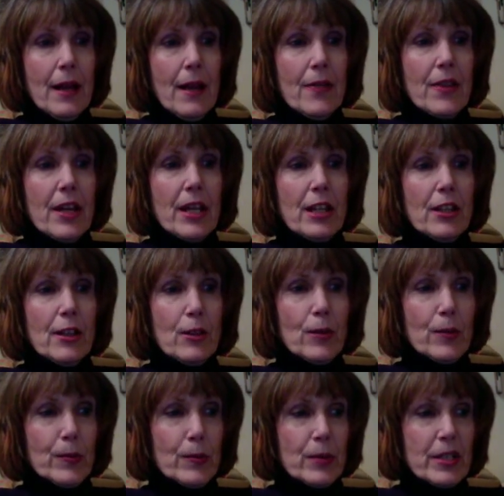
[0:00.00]
that you,
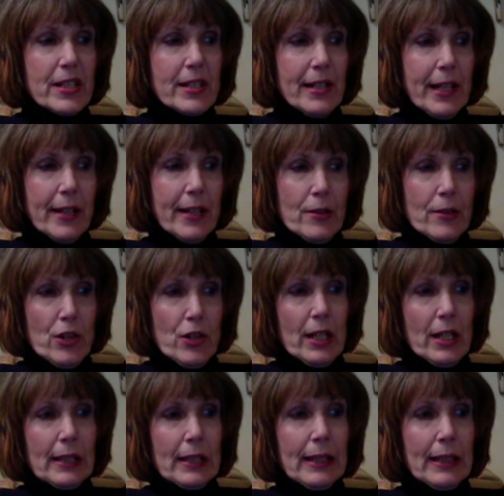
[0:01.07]
through this energy,
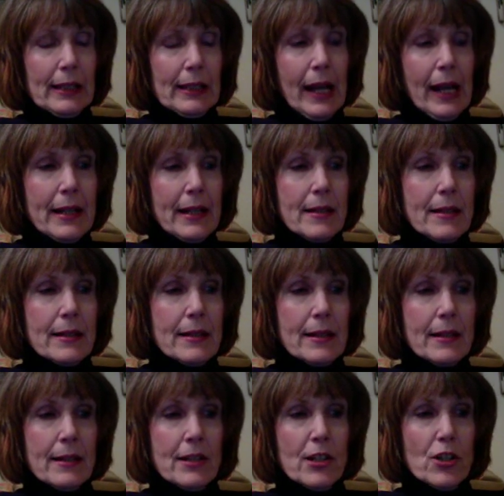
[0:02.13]
can get guidance in
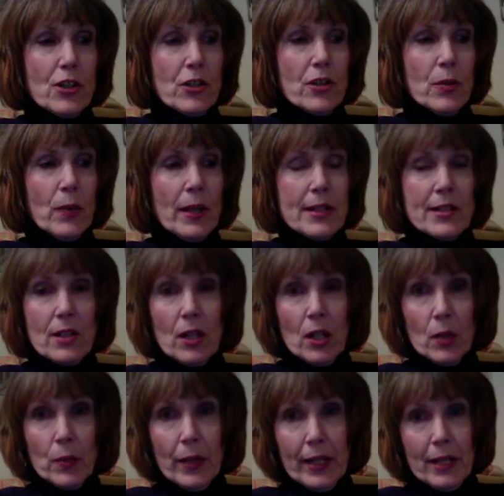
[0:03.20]
addition to what's
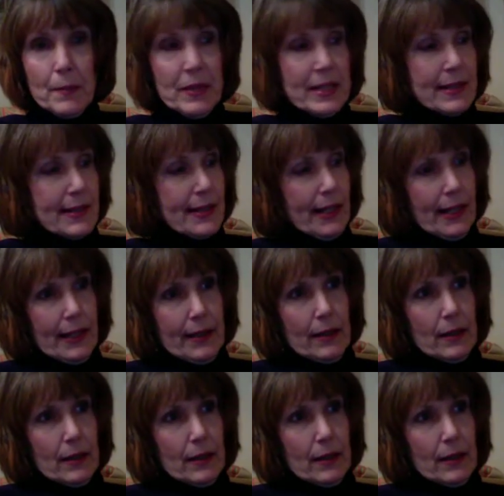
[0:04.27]
already been said?